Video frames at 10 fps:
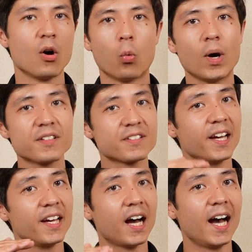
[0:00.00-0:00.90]

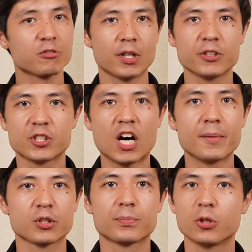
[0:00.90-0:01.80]
Wednesday, I tried a
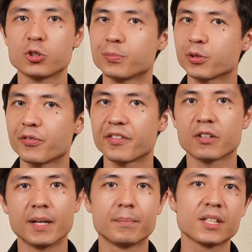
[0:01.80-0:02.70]
geometric approach to prove
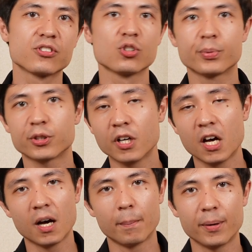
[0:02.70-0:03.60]
theorem Big Super,
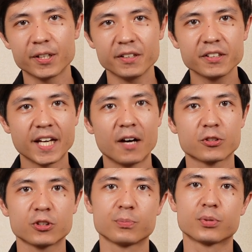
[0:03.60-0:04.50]
but I
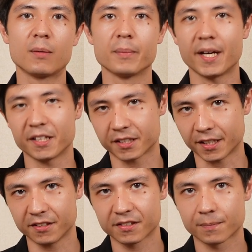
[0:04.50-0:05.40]
encountered a problematic
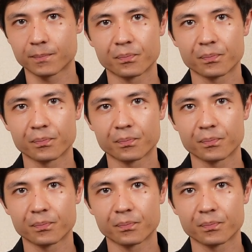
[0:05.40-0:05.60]
case.